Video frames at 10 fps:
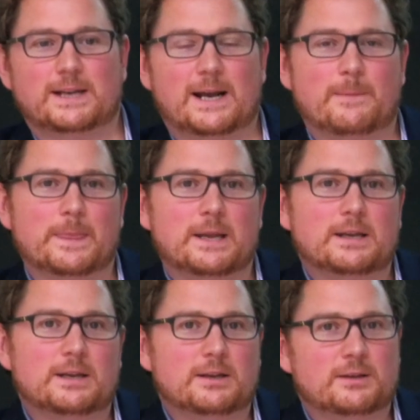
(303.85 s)
Now,
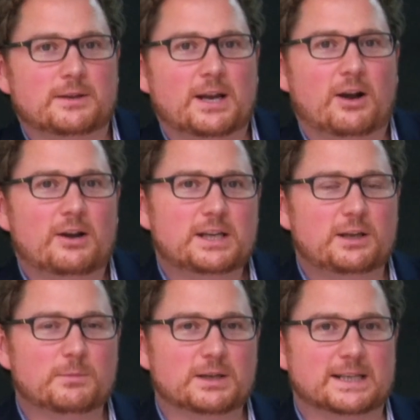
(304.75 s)
the
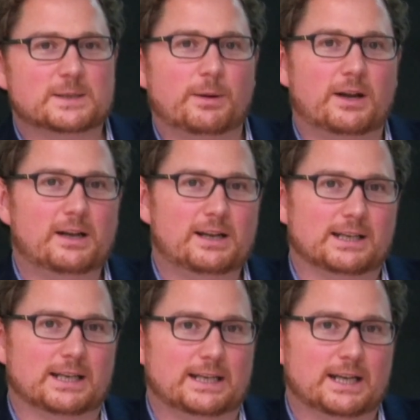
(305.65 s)
argument is
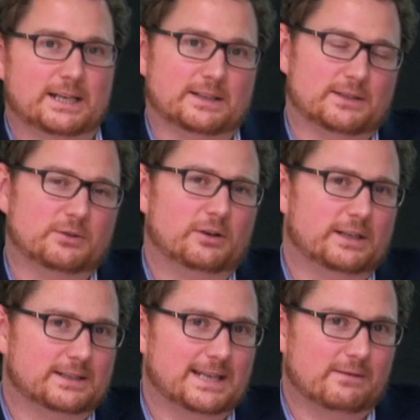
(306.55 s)
partly, and it's not
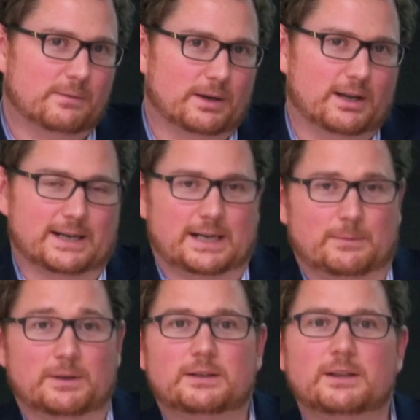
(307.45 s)
a terrible
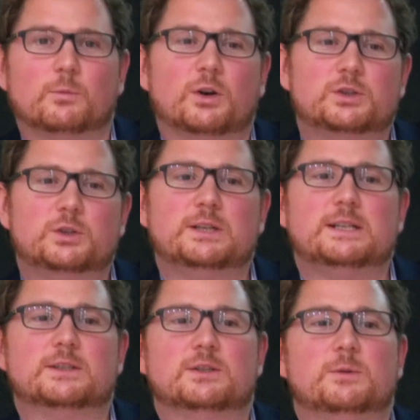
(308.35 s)
argument, that what you
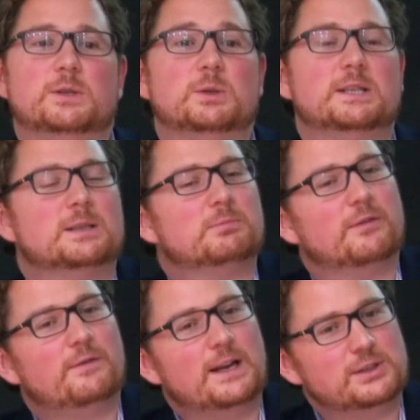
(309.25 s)
need to do is you need to
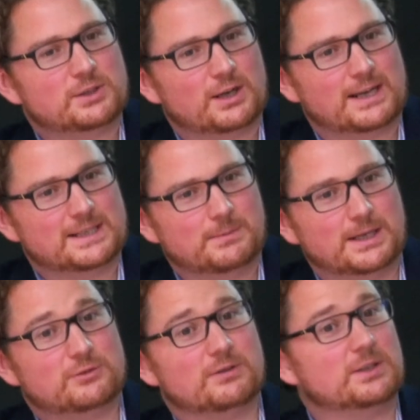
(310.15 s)
professionalise
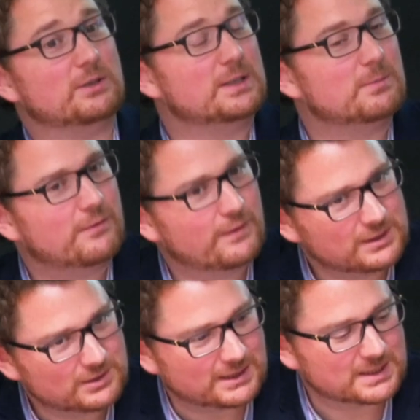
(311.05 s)
militaries, you need to
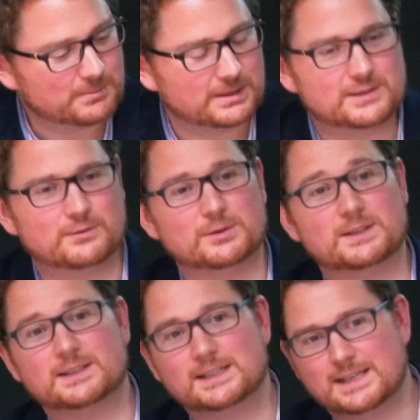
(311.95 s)
professionalise police
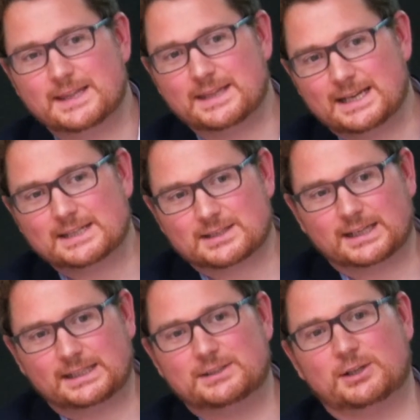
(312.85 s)
forces, because then they're less
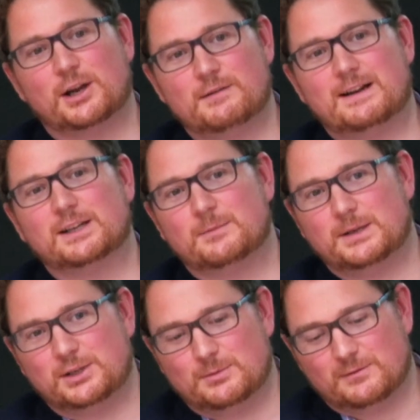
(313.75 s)
likely to go around
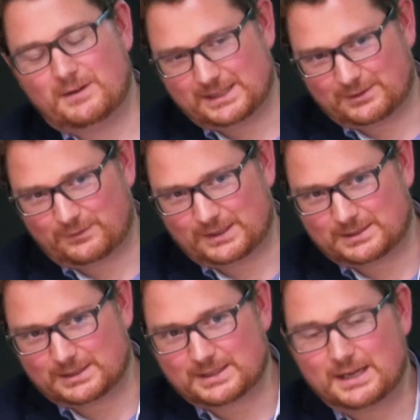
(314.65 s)
committing human rights
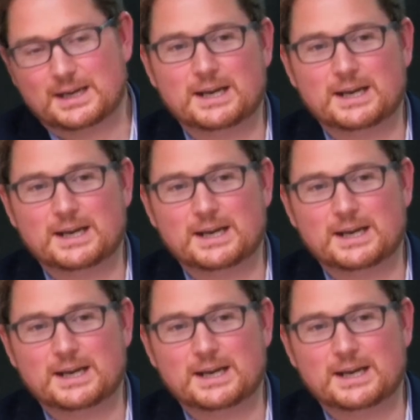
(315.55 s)
offences.